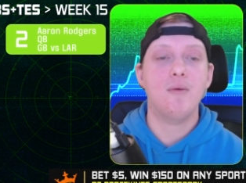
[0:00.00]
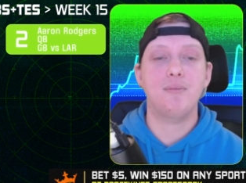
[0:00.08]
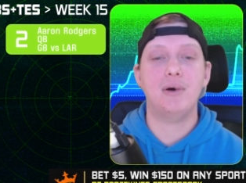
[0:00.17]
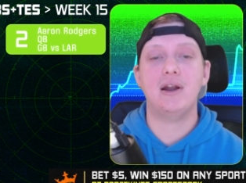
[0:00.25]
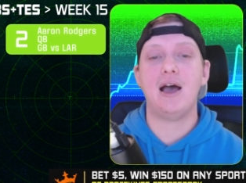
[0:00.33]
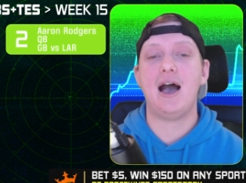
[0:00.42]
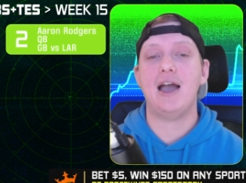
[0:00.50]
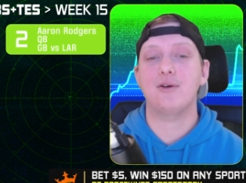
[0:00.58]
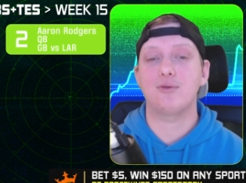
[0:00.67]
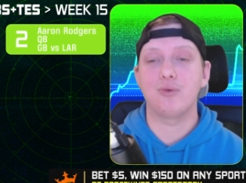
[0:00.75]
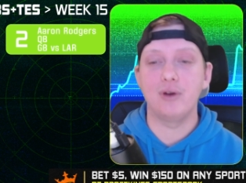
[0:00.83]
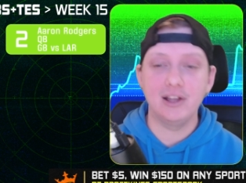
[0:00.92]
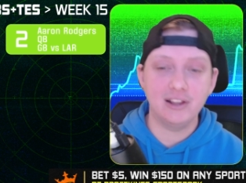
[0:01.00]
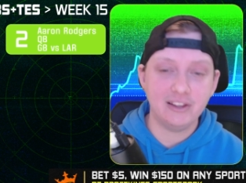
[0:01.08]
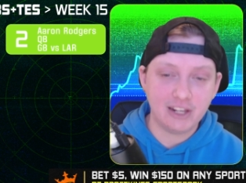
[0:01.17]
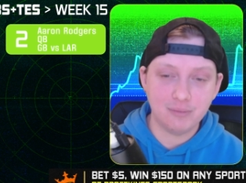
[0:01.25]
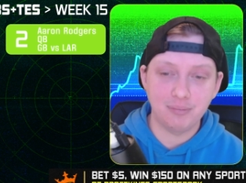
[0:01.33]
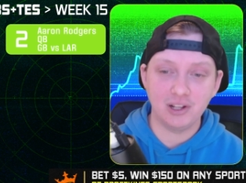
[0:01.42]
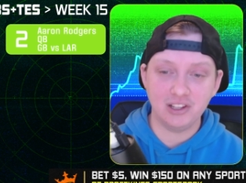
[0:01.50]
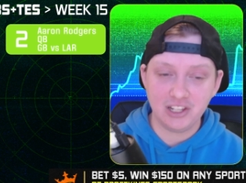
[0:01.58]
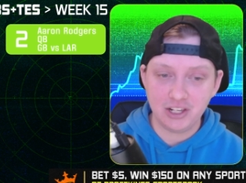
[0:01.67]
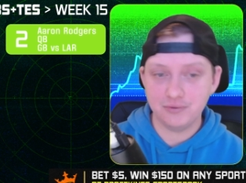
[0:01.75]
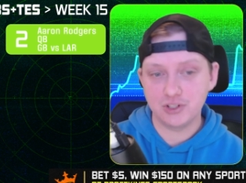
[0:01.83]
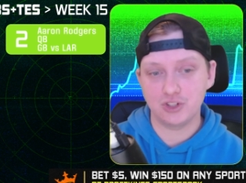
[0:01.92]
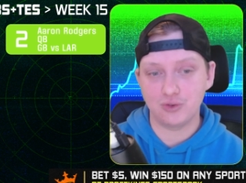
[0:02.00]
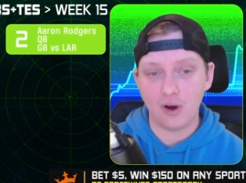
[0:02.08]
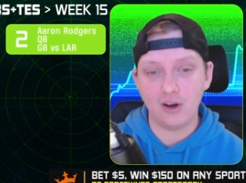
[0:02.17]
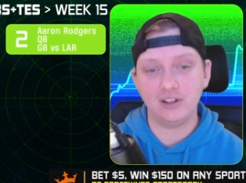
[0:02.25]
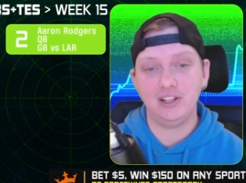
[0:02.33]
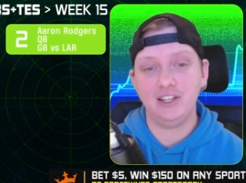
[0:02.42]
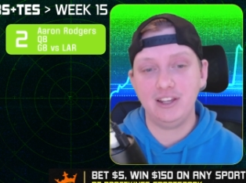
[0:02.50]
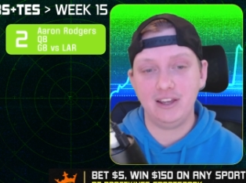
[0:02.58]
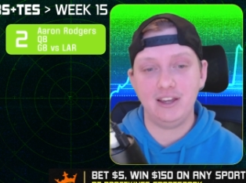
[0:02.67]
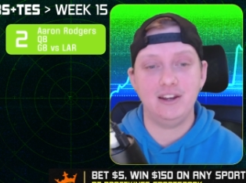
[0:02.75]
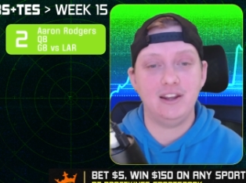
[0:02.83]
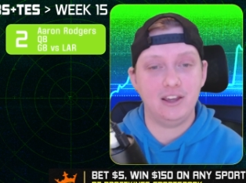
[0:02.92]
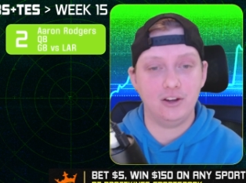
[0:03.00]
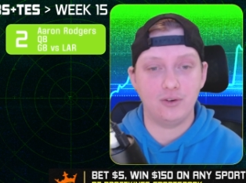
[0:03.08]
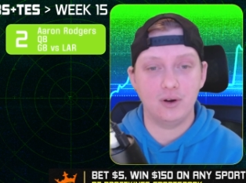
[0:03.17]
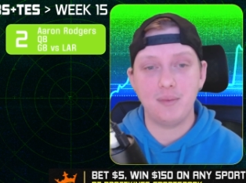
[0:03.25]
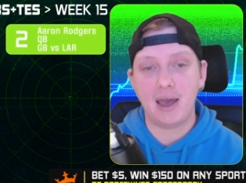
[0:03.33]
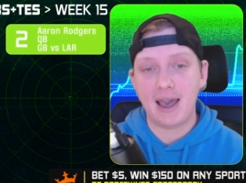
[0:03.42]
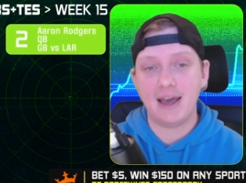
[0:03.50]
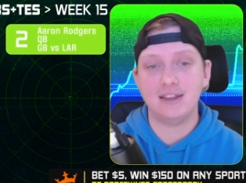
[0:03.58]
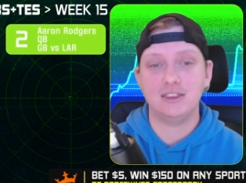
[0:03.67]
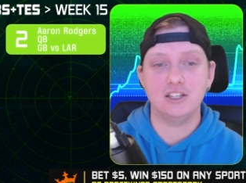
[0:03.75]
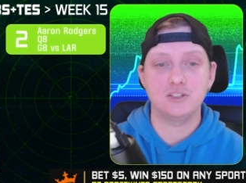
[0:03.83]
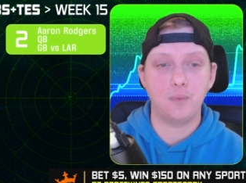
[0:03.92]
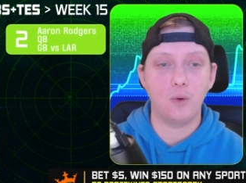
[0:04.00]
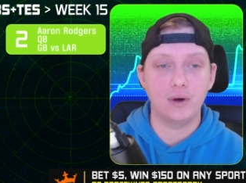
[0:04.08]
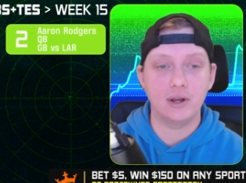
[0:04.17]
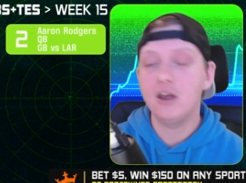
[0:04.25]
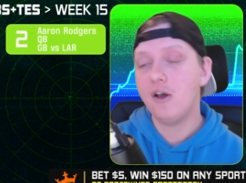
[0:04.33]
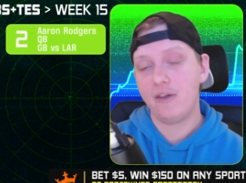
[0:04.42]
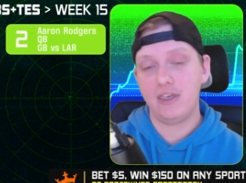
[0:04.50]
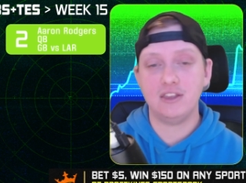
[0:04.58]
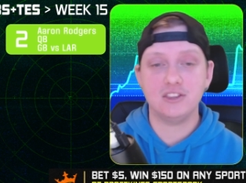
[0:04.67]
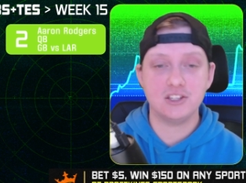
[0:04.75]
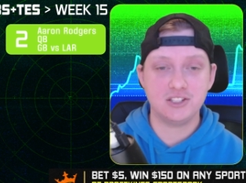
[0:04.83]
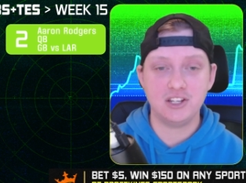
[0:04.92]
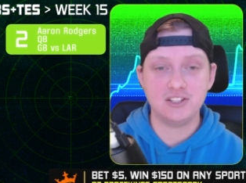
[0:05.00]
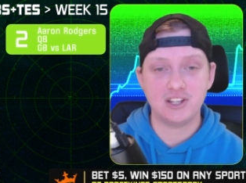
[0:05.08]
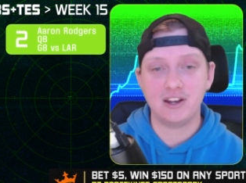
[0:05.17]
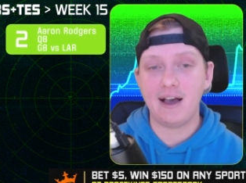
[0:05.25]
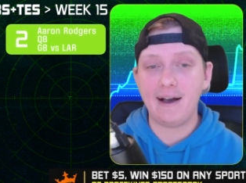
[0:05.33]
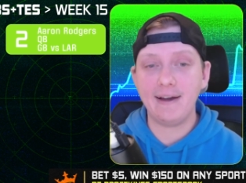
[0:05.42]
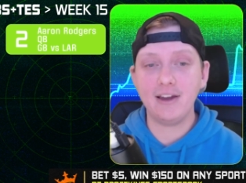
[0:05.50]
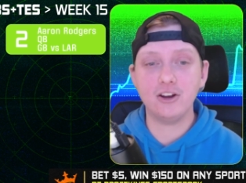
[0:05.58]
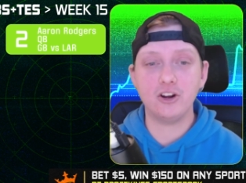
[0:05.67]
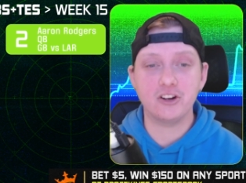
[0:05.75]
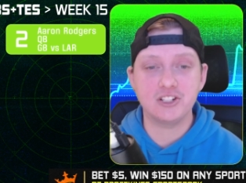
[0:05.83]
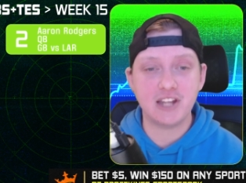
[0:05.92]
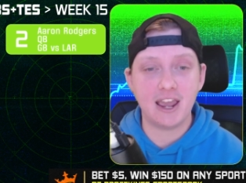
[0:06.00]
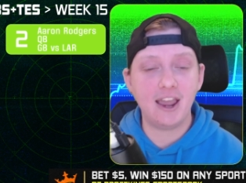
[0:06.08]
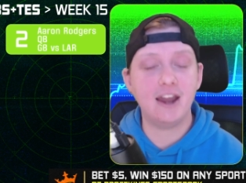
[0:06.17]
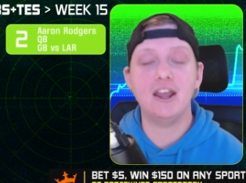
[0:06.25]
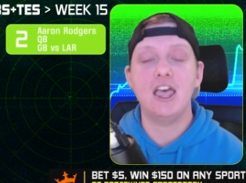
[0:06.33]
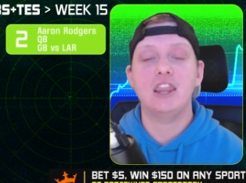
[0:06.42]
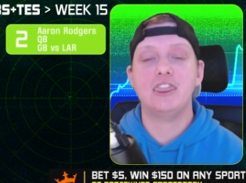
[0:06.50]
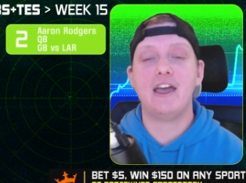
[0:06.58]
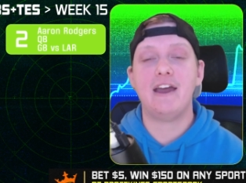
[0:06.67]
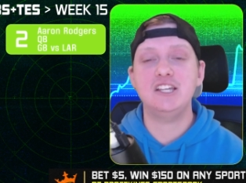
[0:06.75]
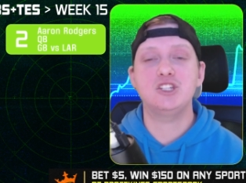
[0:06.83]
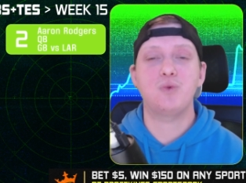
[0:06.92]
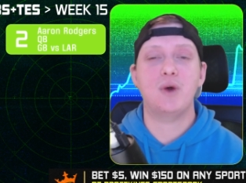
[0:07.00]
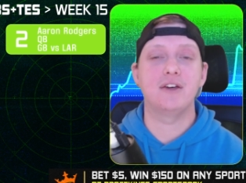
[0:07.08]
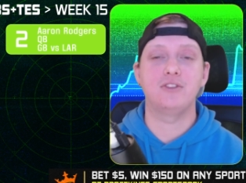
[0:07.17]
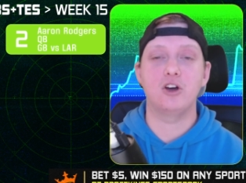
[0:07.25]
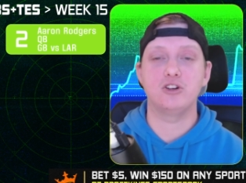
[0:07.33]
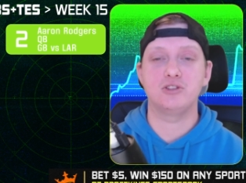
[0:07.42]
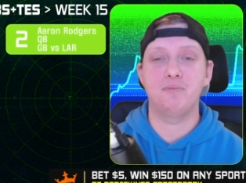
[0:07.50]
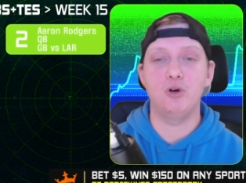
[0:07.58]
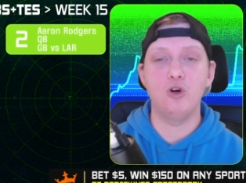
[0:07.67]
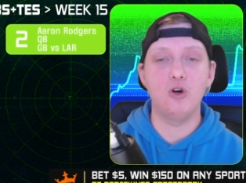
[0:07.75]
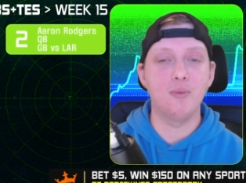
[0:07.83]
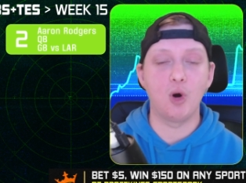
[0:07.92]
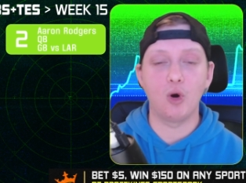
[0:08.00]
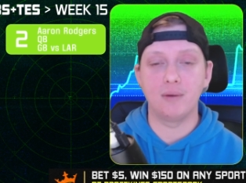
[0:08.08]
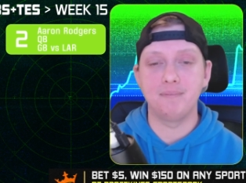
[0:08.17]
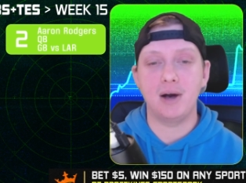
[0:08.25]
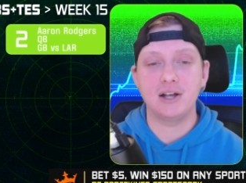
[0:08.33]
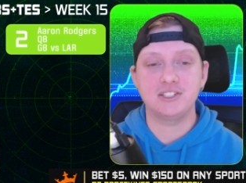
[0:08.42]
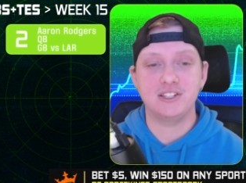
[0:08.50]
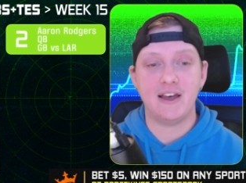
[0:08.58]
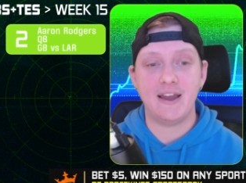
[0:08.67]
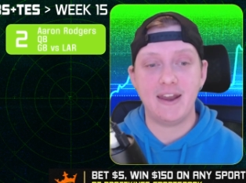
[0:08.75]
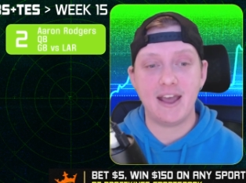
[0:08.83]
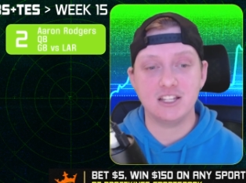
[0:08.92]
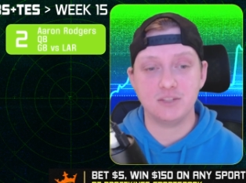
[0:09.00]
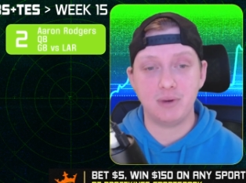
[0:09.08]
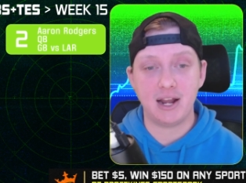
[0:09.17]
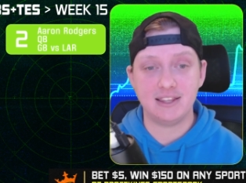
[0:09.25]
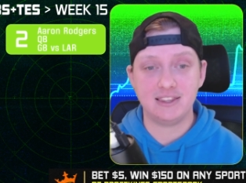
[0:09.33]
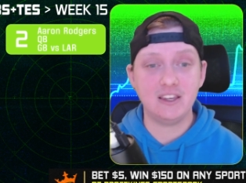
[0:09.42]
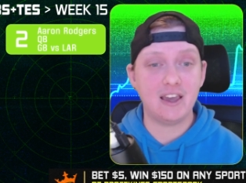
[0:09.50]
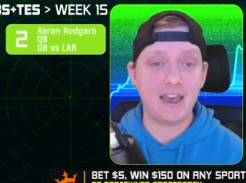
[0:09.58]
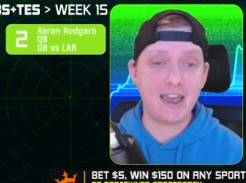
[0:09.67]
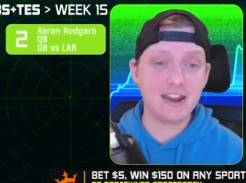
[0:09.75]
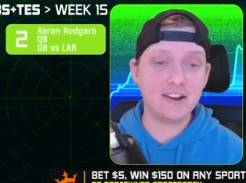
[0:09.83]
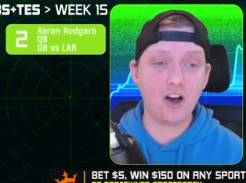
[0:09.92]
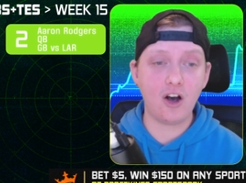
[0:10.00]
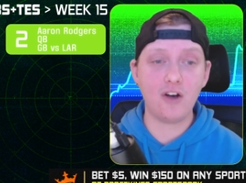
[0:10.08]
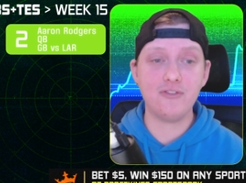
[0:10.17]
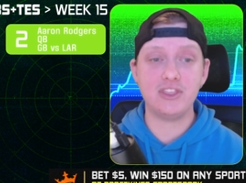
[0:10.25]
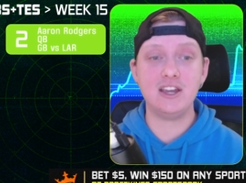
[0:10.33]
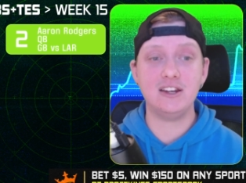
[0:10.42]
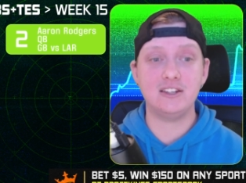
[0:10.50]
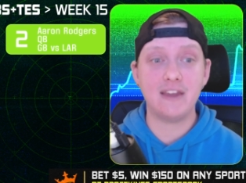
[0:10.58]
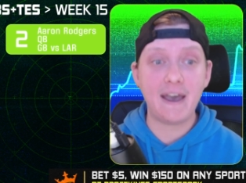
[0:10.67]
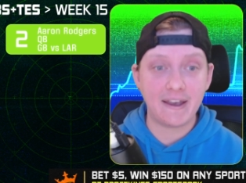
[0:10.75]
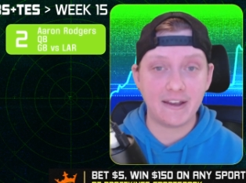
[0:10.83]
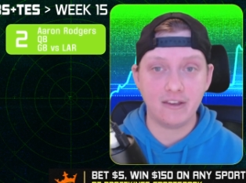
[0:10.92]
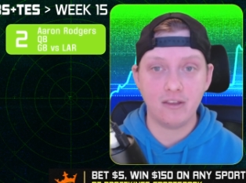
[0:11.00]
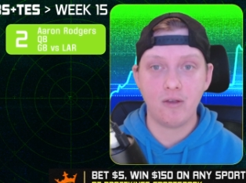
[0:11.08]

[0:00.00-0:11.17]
but I really believe strongly in Engram at this point in the season. I understand that he's one of those boom or bust tight ends, but at the end of the day,